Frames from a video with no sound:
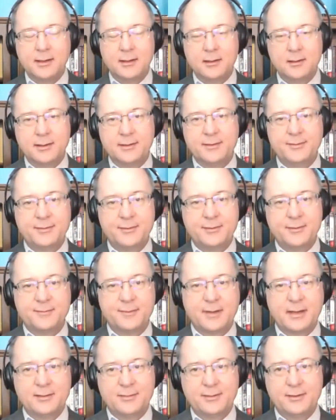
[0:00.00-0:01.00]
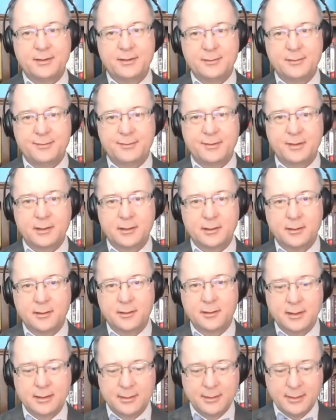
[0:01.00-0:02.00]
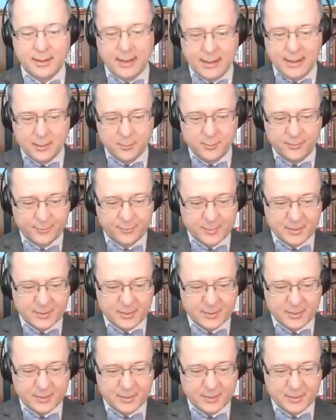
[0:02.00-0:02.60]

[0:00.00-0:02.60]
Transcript: list of faces and names